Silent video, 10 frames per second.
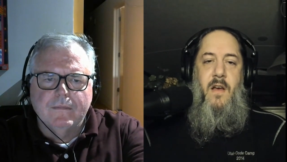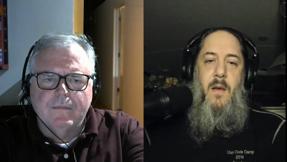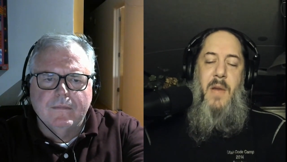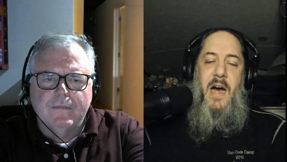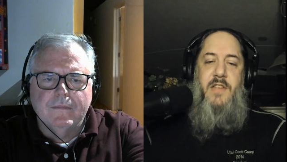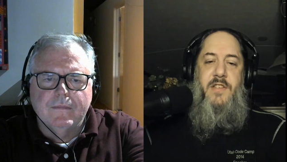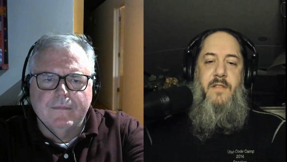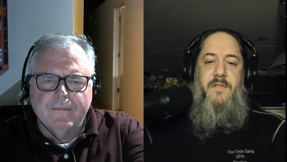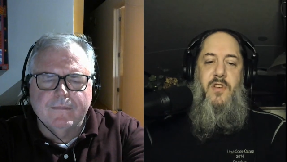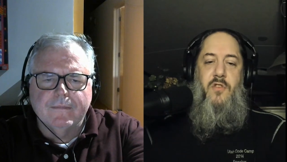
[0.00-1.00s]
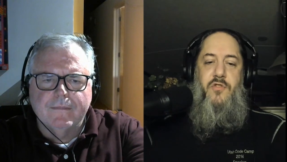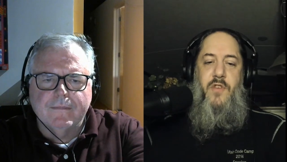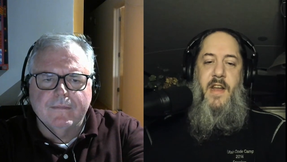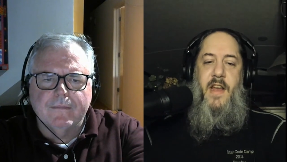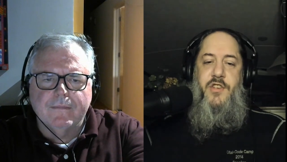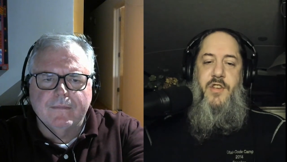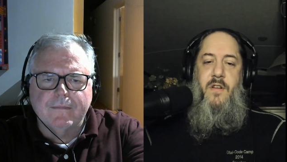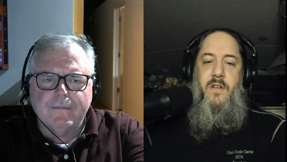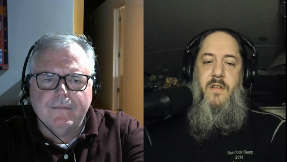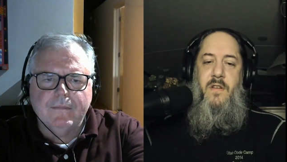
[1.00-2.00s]
Speaker 1: positive social
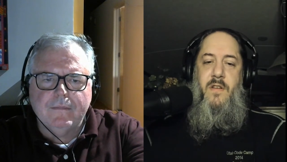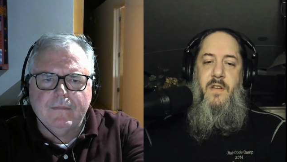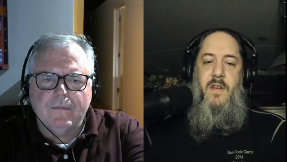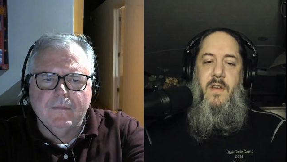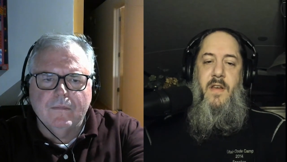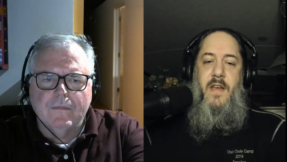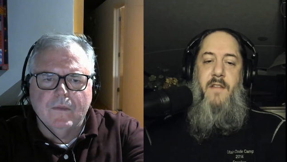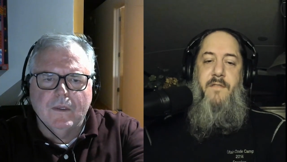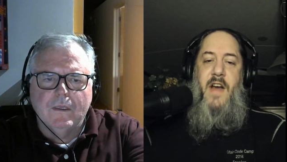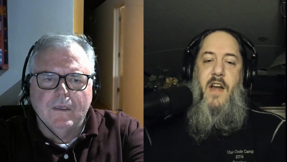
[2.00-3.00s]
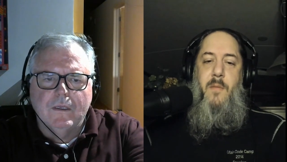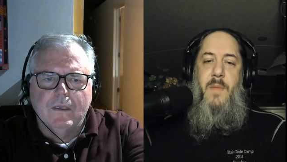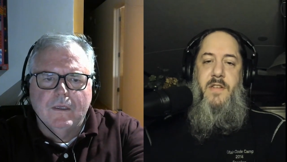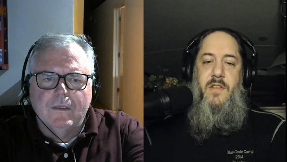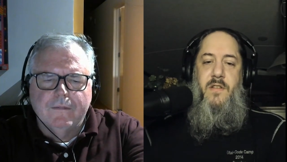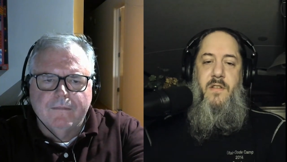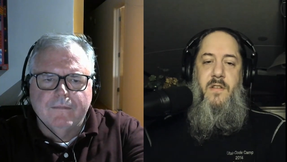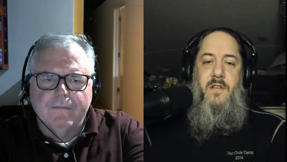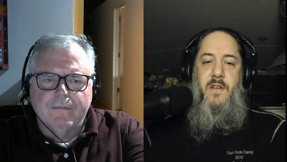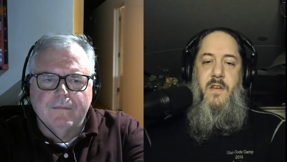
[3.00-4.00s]
connection, environment,
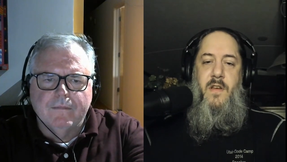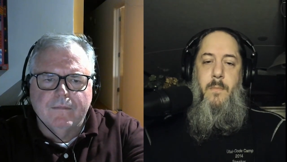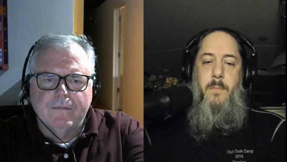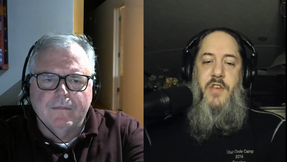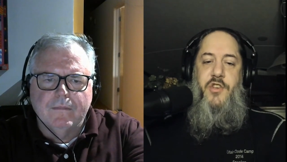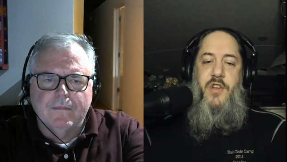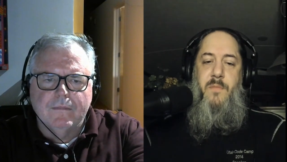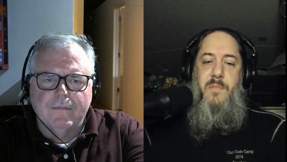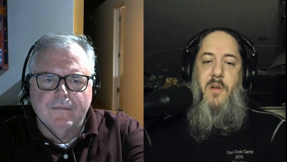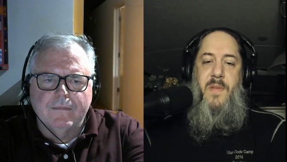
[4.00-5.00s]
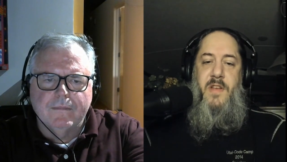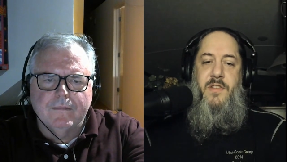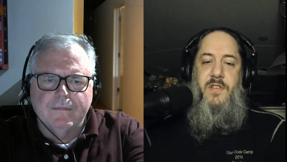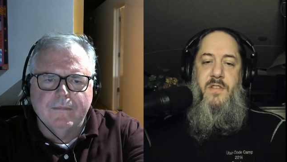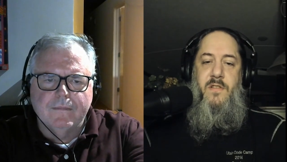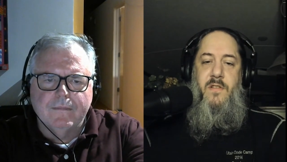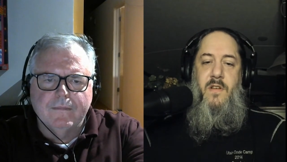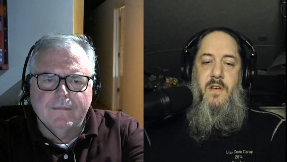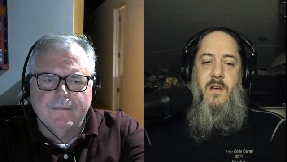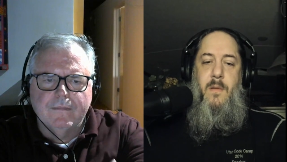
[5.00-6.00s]
mission and purpose,
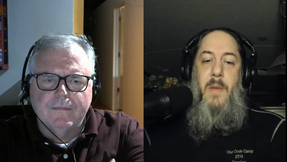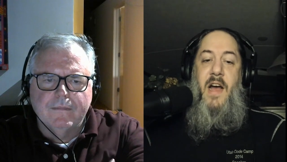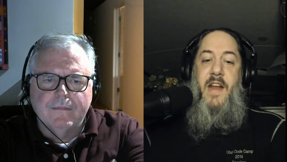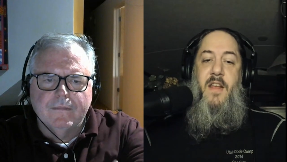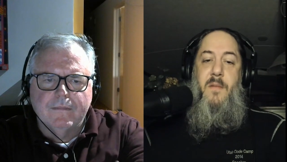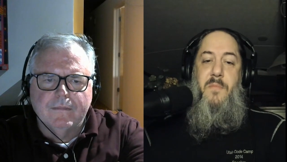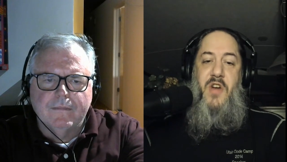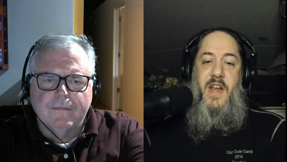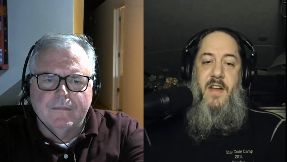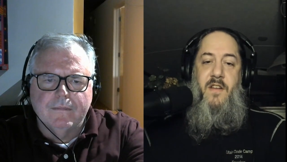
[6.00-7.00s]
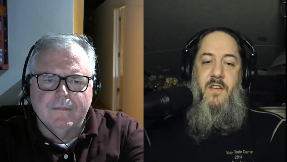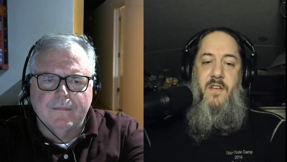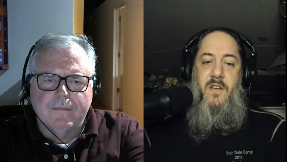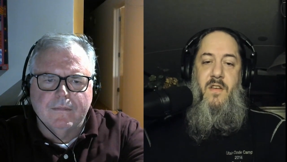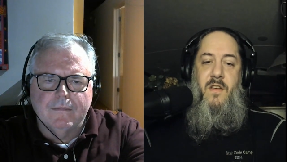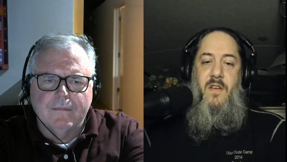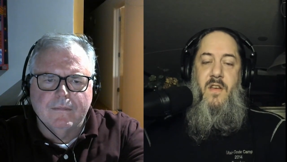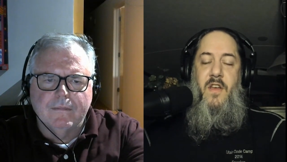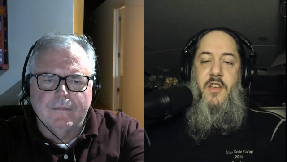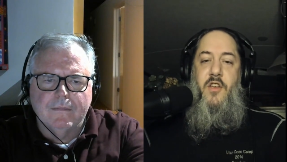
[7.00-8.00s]
body and brain,
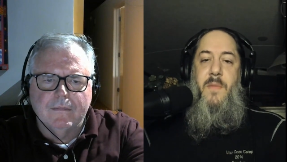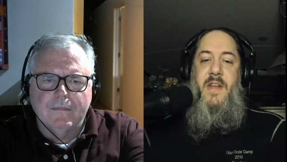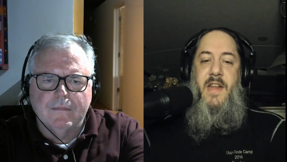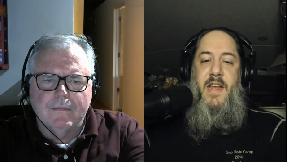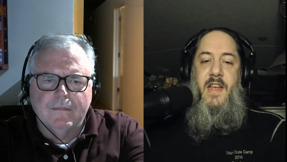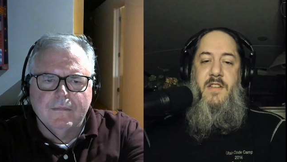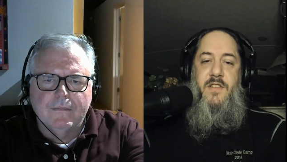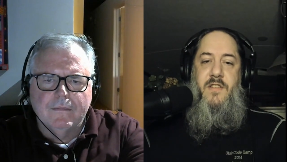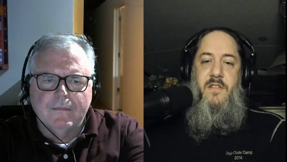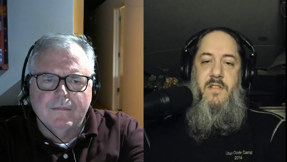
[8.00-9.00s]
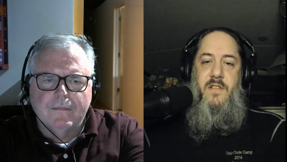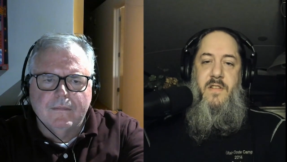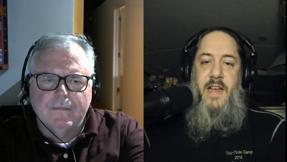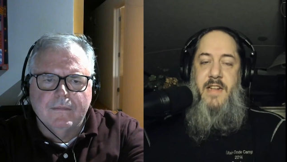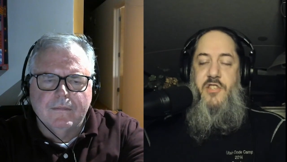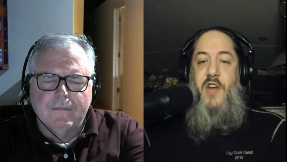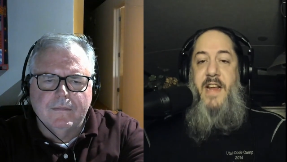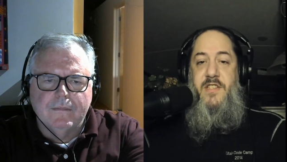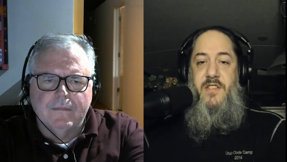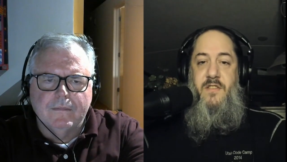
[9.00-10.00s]
human needs, and
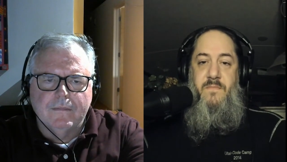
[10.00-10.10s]
strengths.